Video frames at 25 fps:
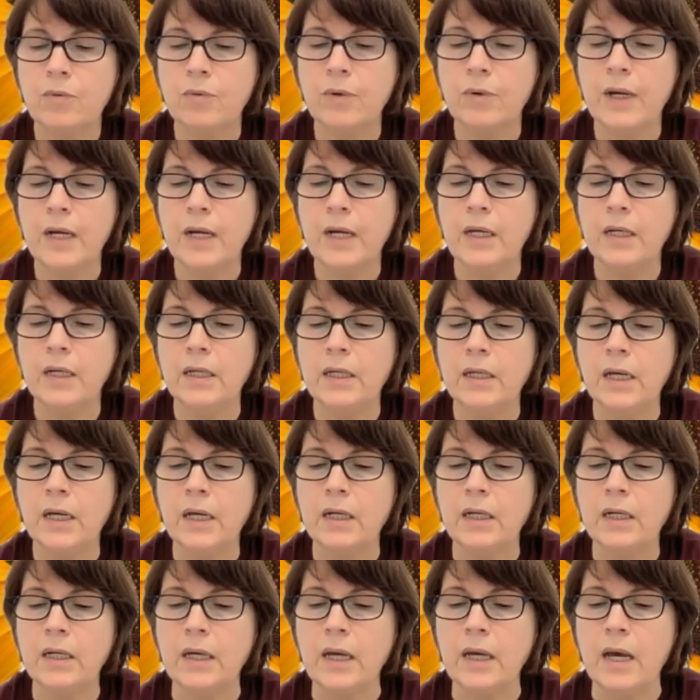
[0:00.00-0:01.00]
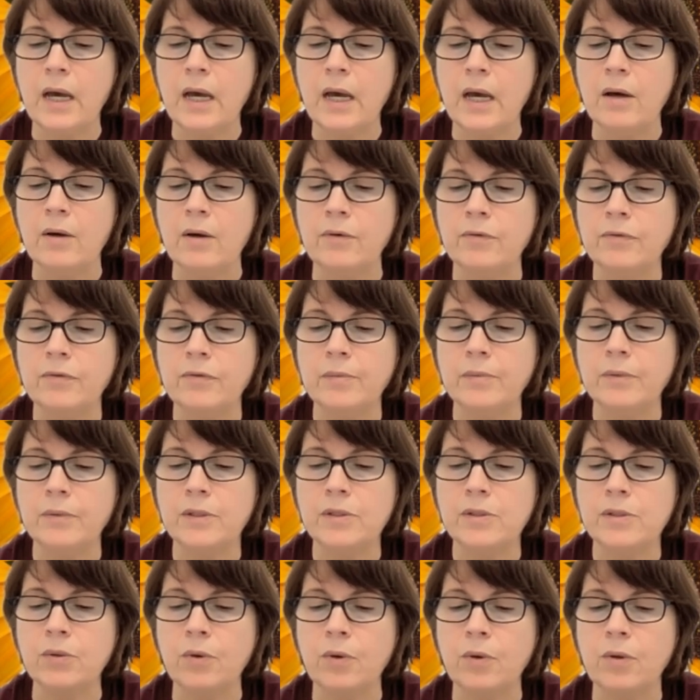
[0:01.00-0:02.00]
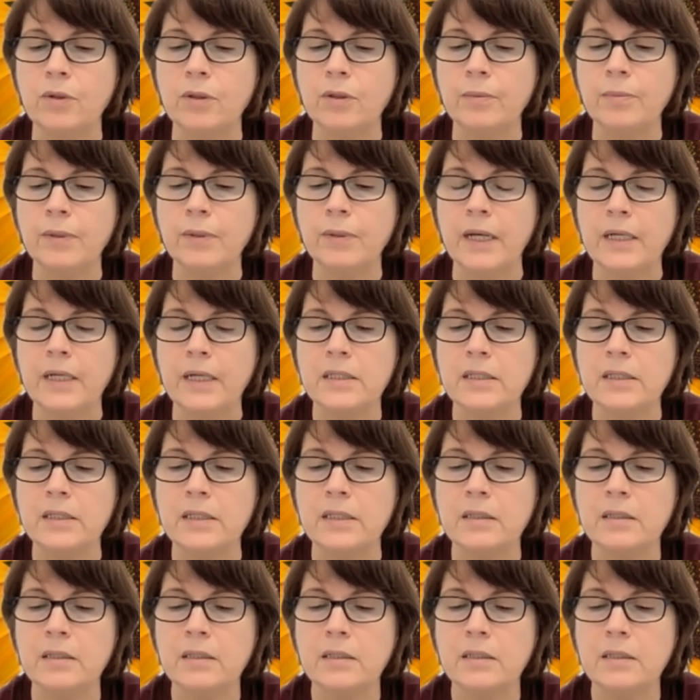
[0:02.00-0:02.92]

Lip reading: radiating out from the solar plexus.